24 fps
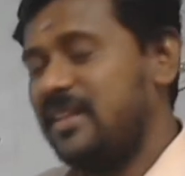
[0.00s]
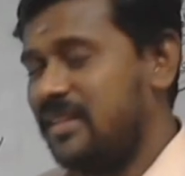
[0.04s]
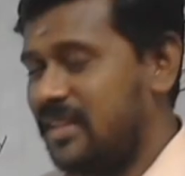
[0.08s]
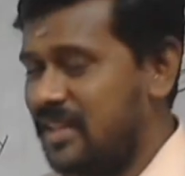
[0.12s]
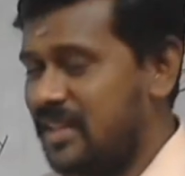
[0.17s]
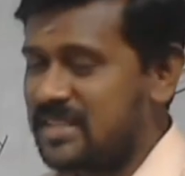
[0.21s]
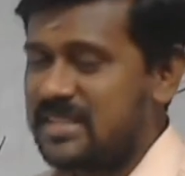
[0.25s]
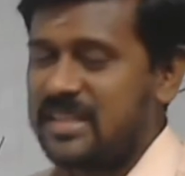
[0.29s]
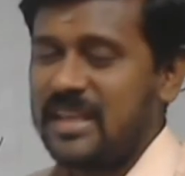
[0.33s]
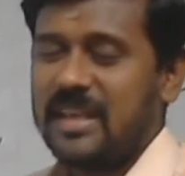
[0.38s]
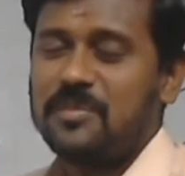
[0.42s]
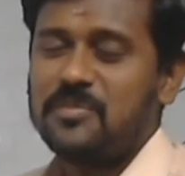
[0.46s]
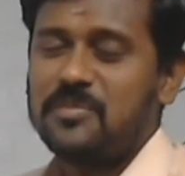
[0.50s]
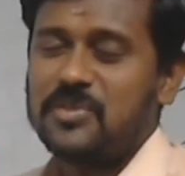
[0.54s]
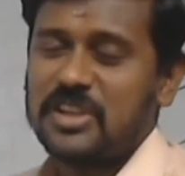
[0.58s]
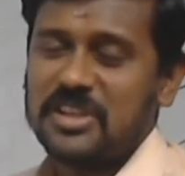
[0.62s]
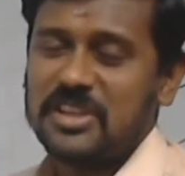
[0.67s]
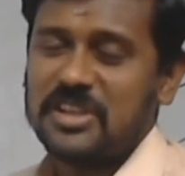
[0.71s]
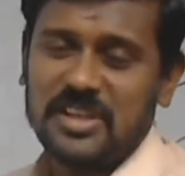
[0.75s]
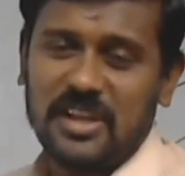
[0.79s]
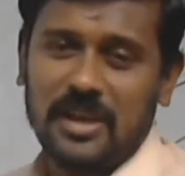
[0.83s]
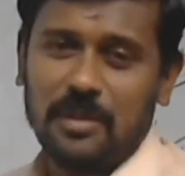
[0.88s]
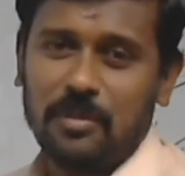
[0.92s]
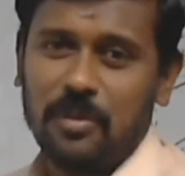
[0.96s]
The same
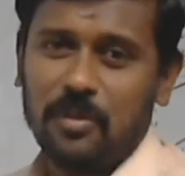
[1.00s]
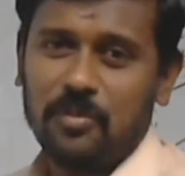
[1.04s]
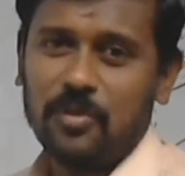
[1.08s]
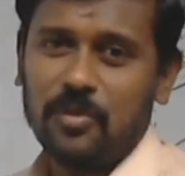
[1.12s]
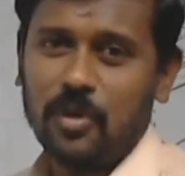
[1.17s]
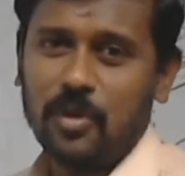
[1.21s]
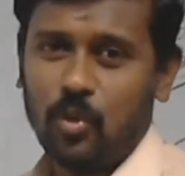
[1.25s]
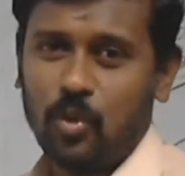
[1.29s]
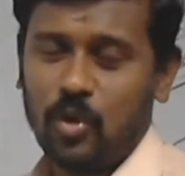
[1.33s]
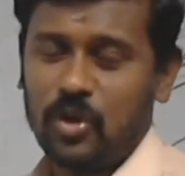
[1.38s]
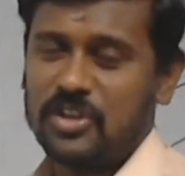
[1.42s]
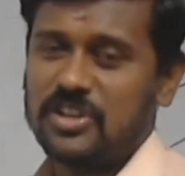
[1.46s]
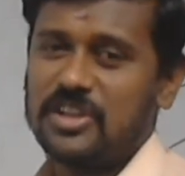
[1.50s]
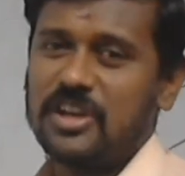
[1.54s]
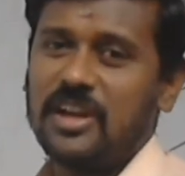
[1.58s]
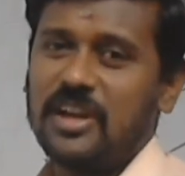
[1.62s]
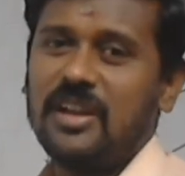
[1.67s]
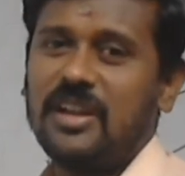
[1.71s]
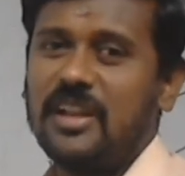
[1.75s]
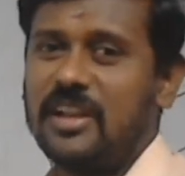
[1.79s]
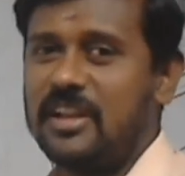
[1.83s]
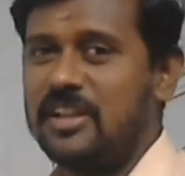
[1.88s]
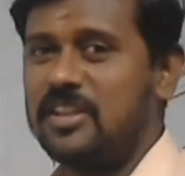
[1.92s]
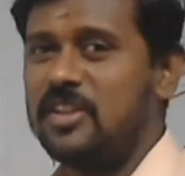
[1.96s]
60 mm. The
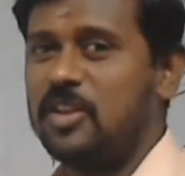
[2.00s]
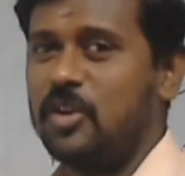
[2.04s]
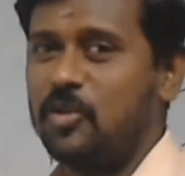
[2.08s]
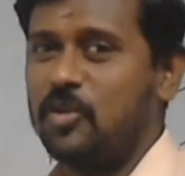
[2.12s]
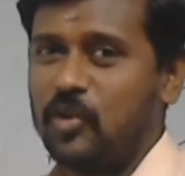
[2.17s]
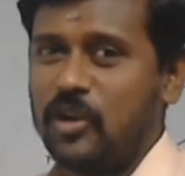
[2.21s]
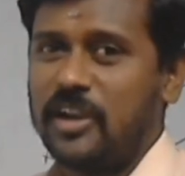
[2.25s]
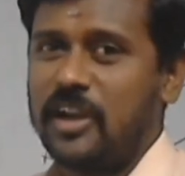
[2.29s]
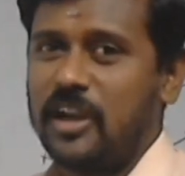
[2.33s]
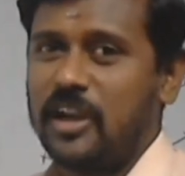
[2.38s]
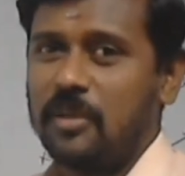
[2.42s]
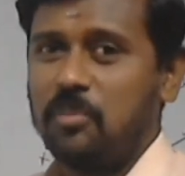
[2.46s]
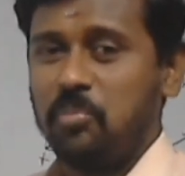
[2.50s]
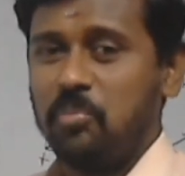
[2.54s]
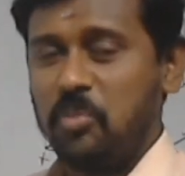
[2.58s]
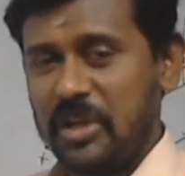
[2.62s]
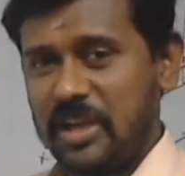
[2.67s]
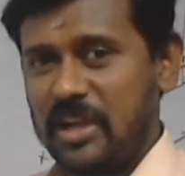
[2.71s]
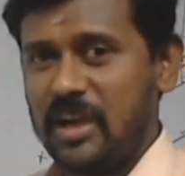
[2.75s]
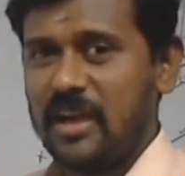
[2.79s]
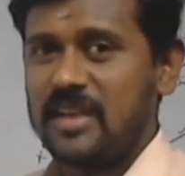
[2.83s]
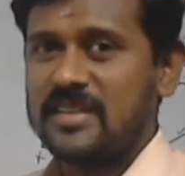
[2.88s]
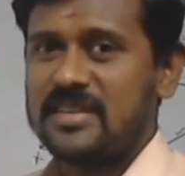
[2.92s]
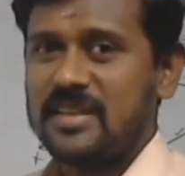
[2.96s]
original length you will get
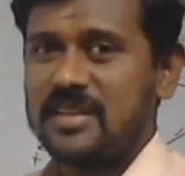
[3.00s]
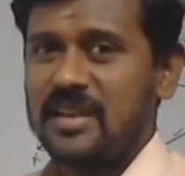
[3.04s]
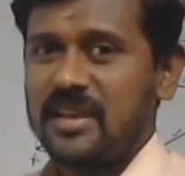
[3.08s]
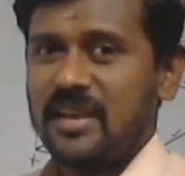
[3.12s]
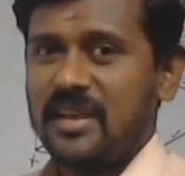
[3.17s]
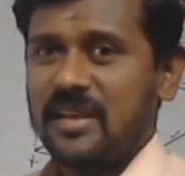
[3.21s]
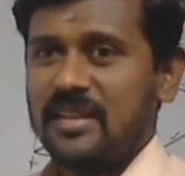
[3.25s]
because